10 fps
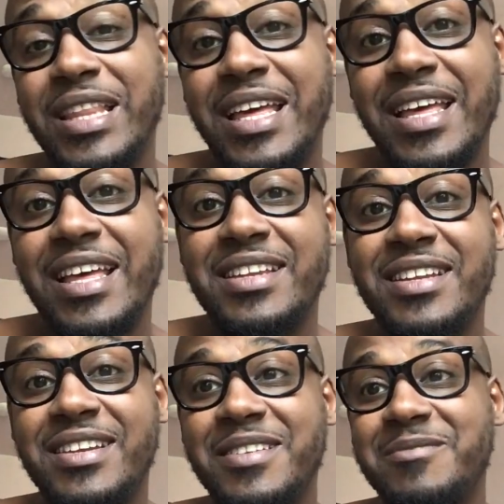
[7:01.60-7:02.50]
that and
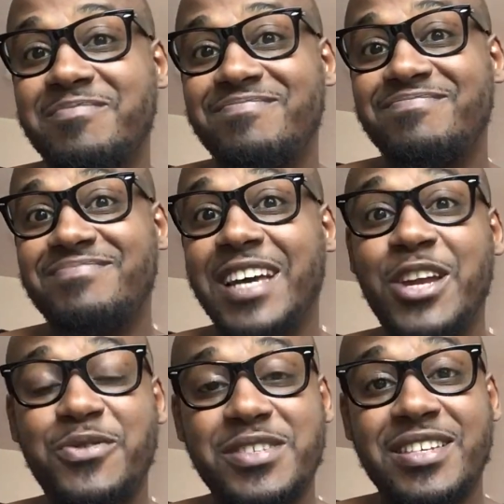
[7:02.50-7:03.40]
then
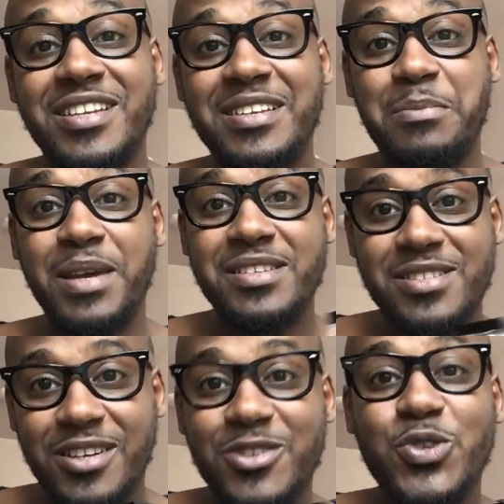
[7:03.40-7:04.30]
out of a sudden the man
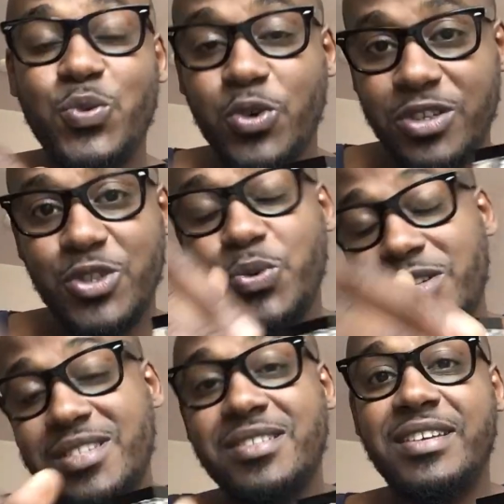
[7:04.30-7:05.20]
started to walk
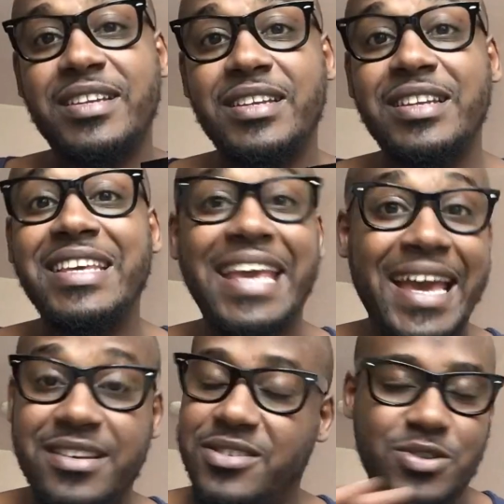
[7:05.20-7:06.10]
towards her and then he
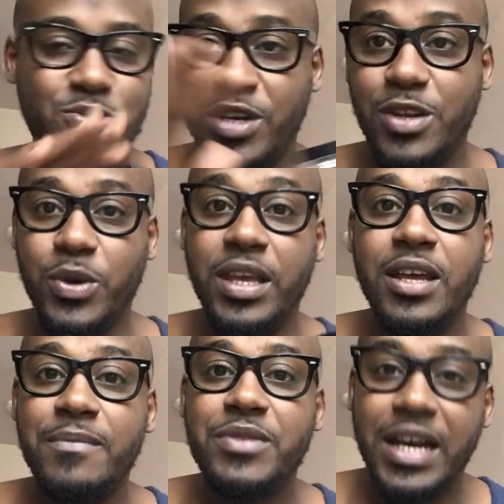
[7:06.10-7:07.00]
asked her straight away
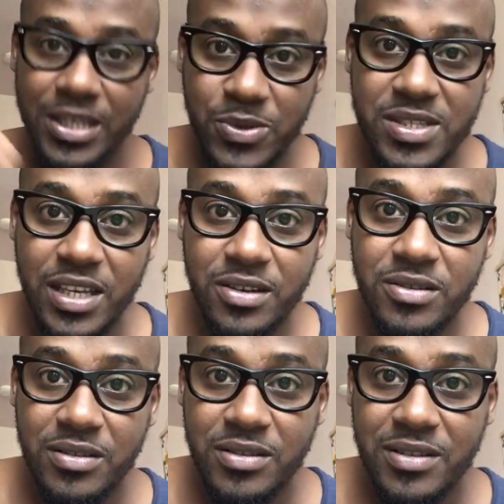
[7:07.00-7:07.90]
are you
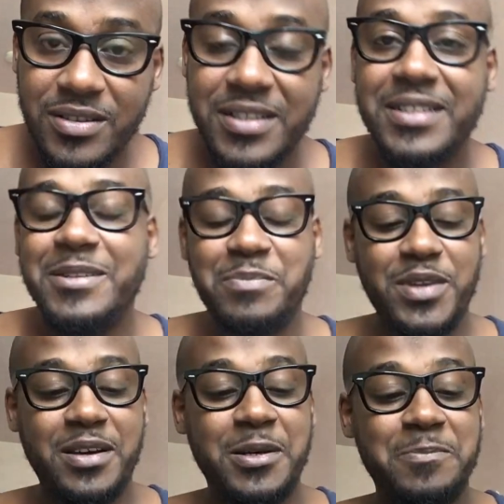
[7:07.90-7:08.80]
single
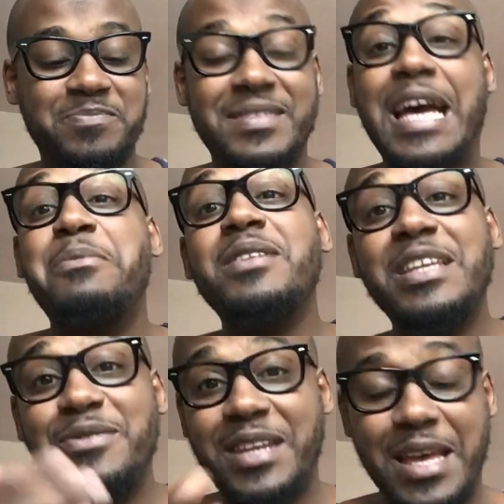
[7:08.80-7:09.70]
um, i
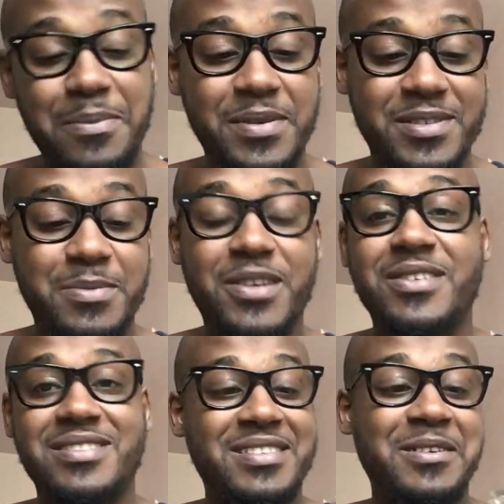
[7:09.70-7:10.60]
believe it happens
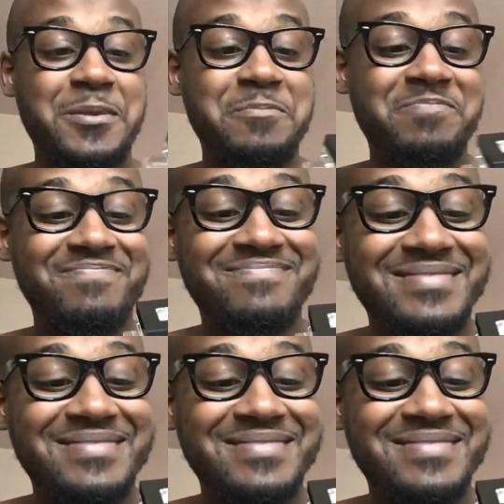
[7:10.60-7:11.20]
because um,